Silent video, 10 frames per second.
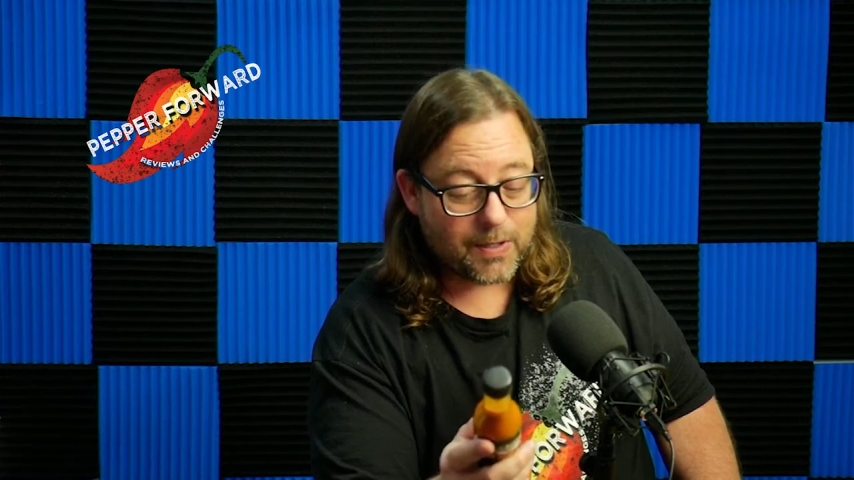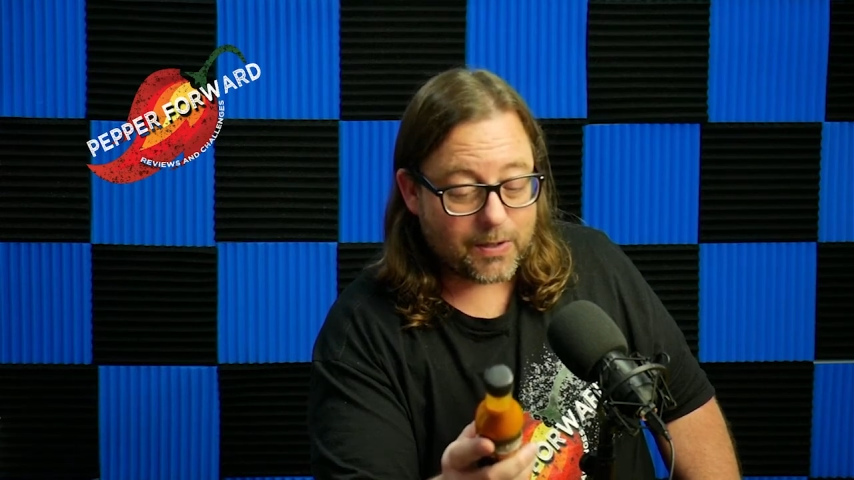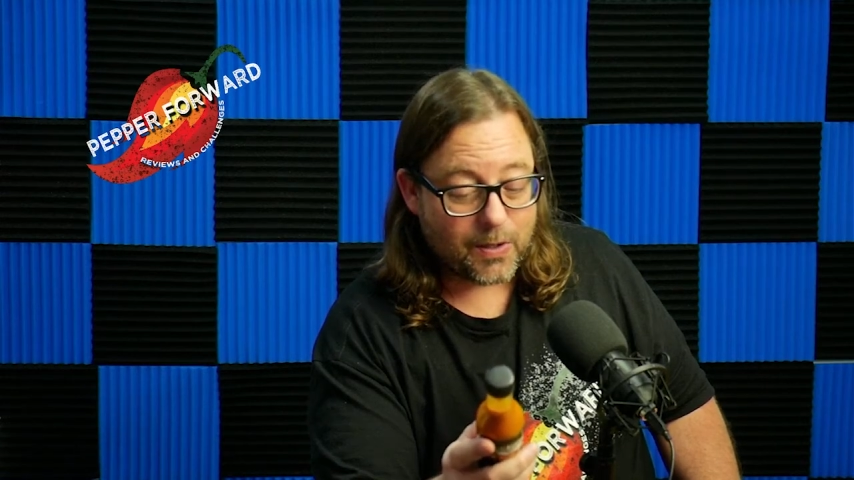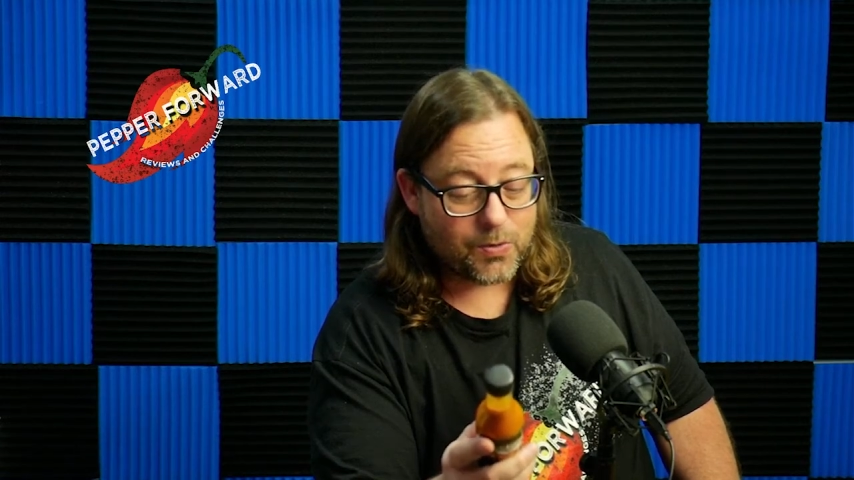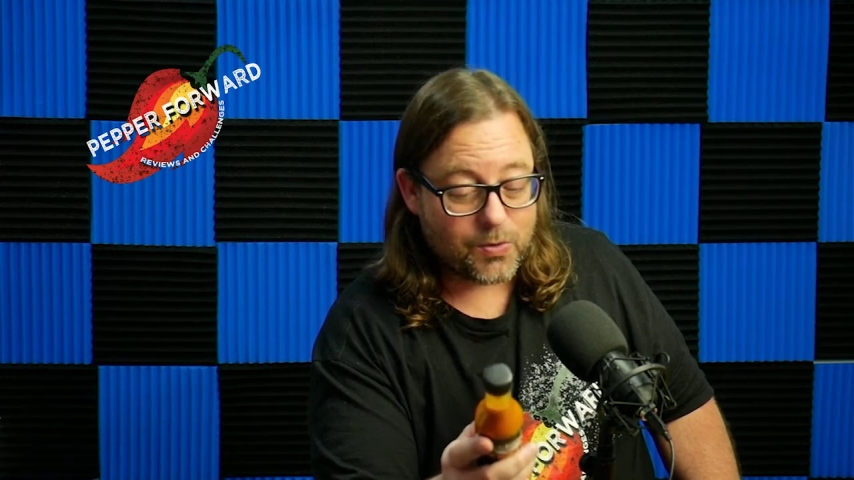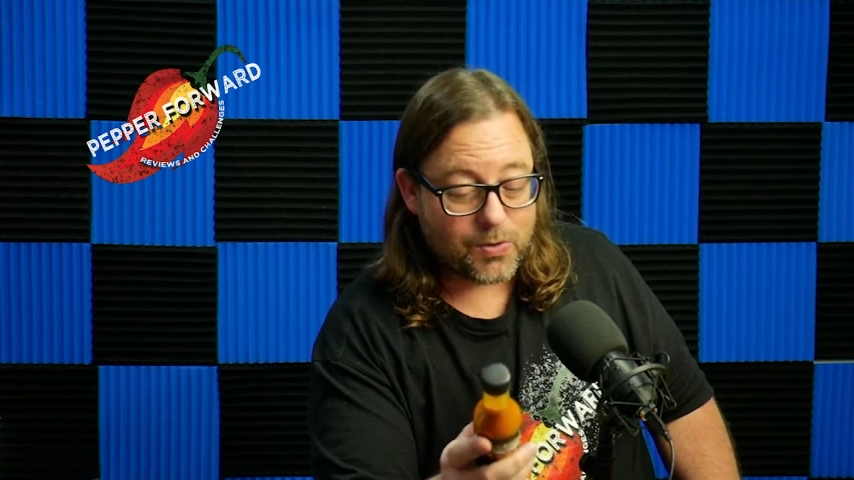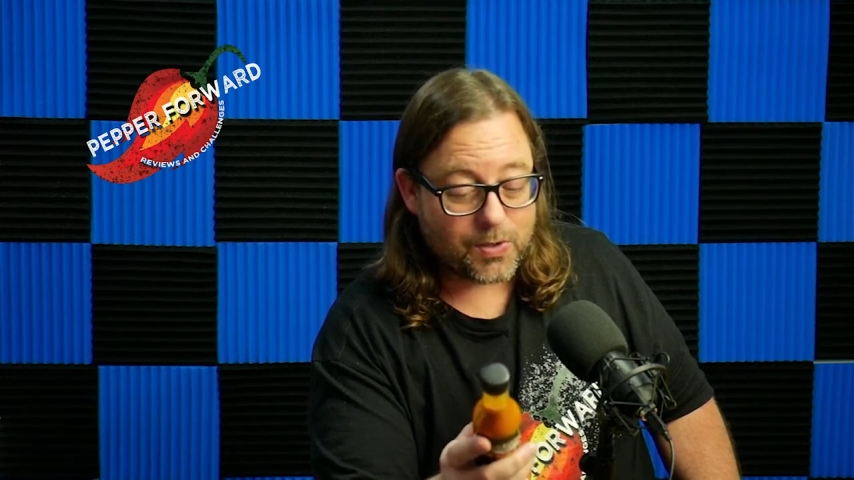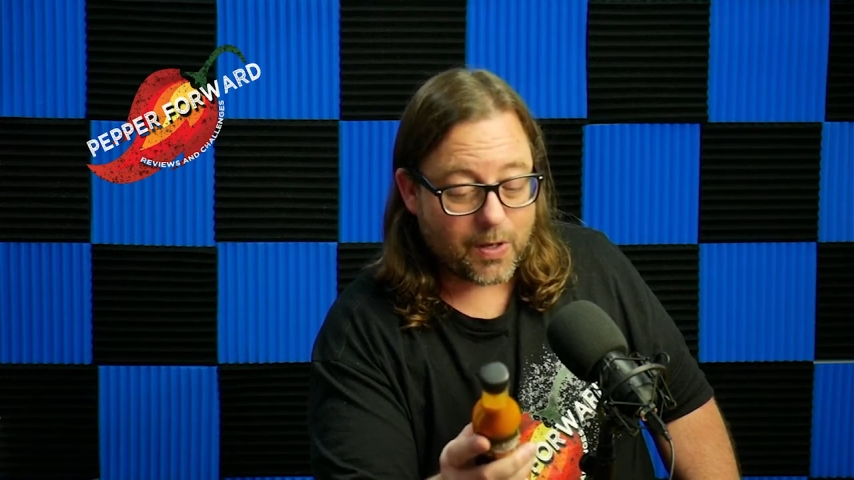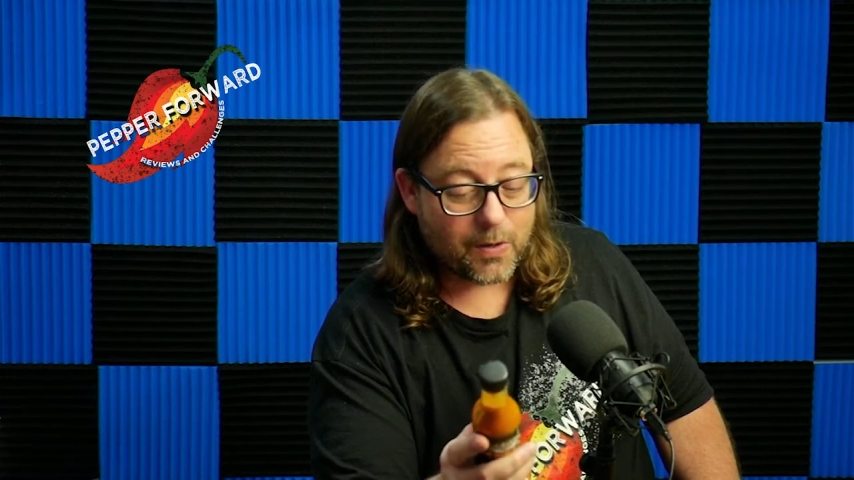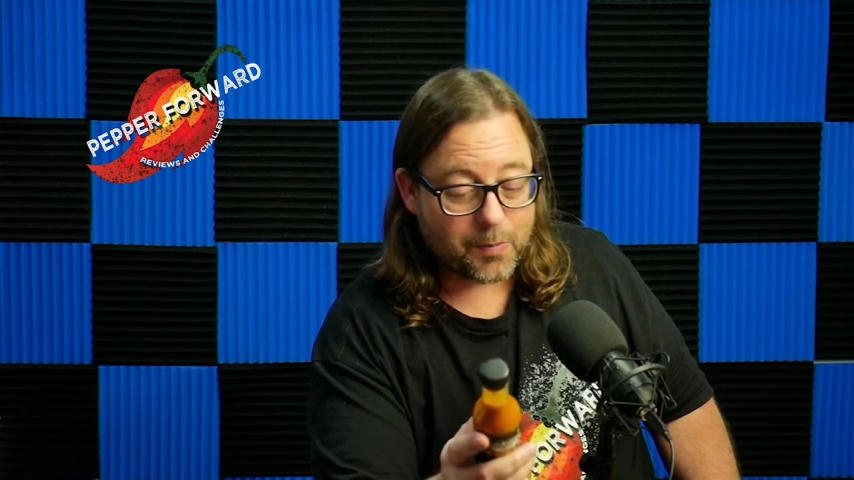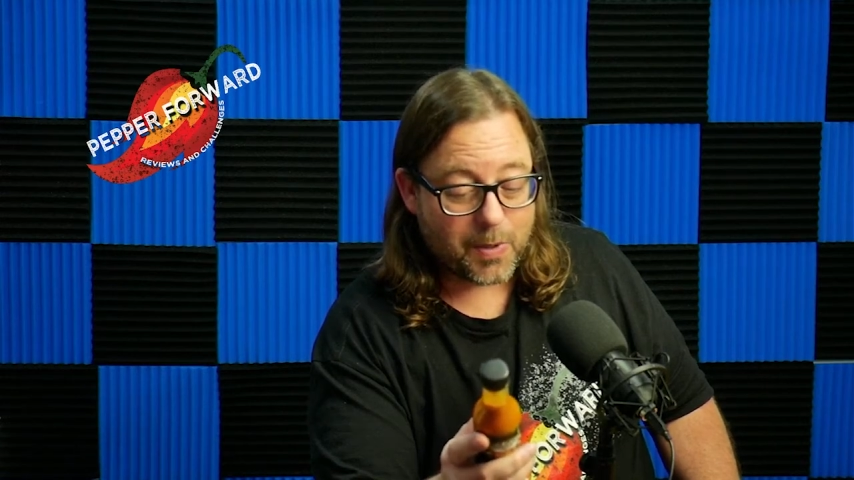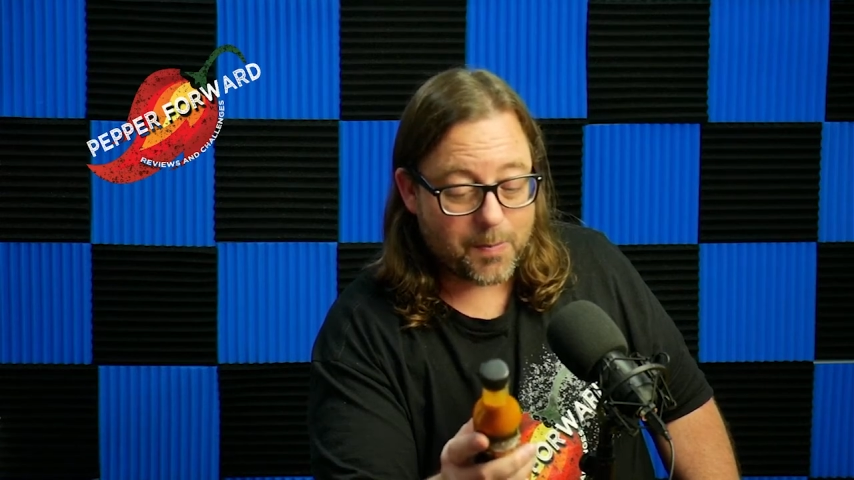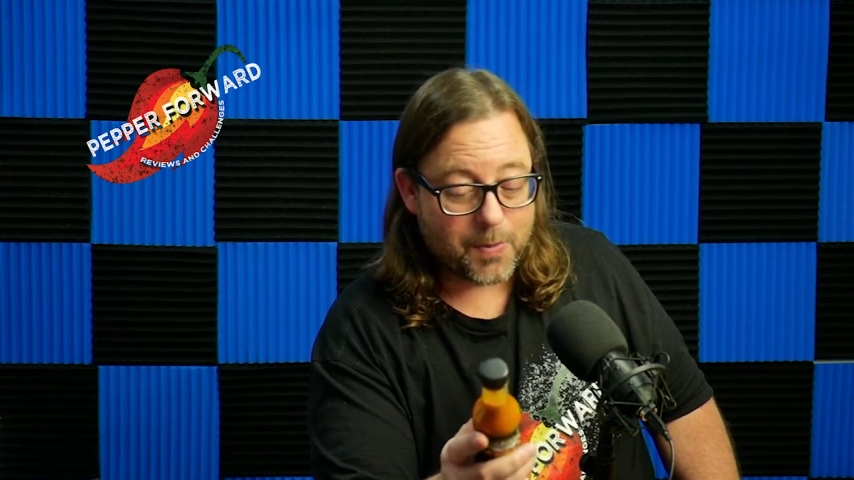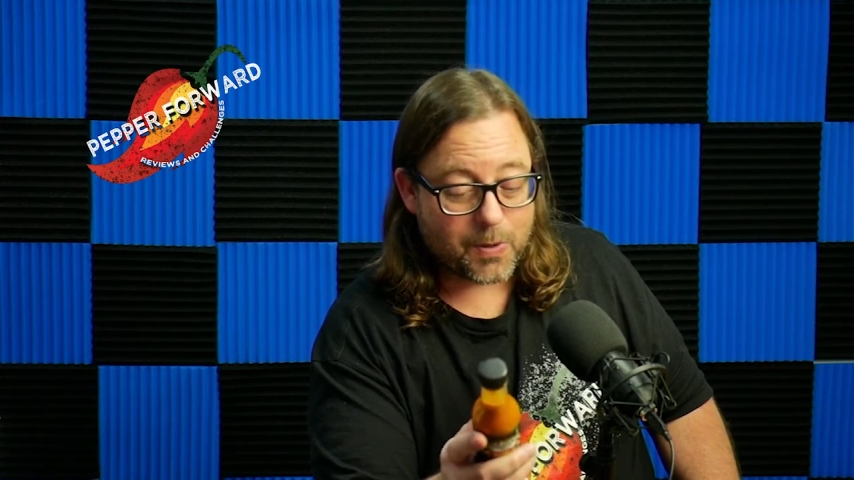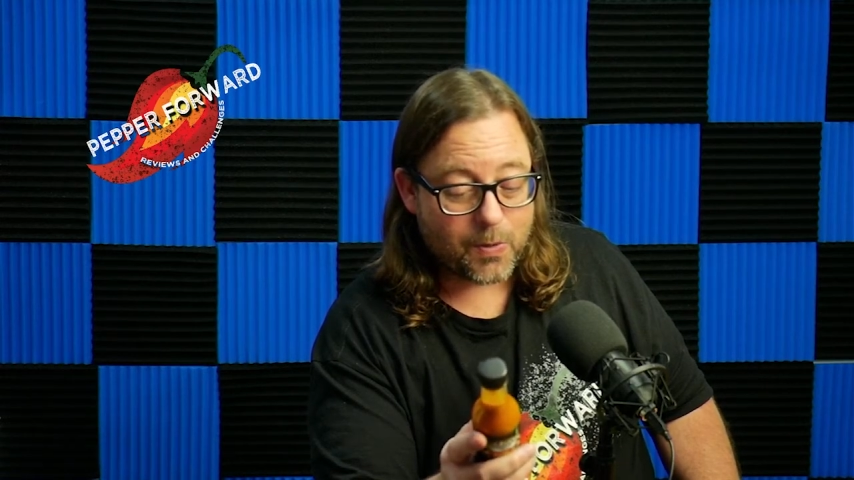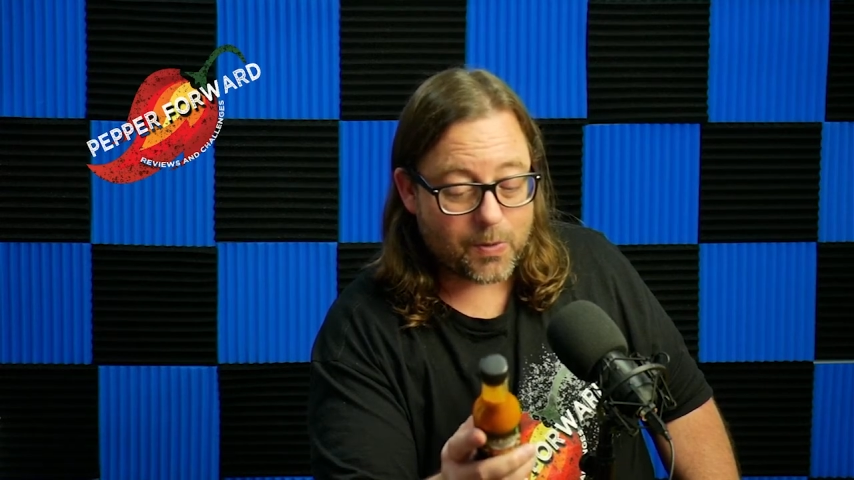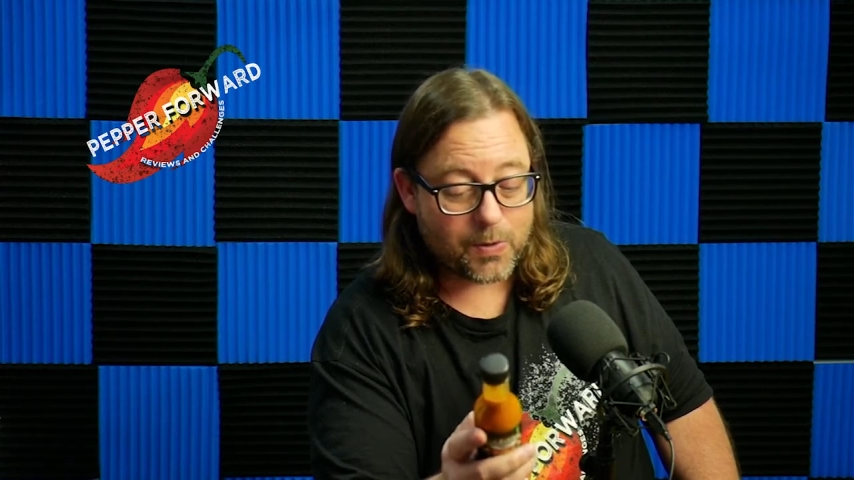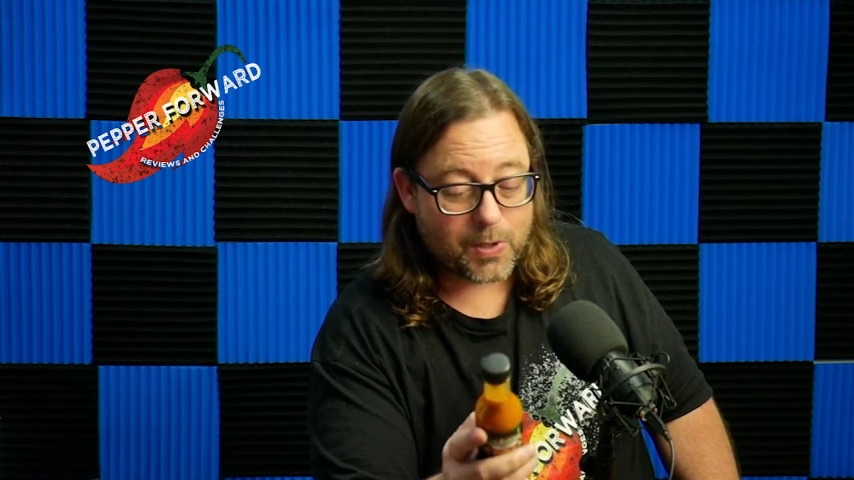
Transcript: kosher salt, peppercorns,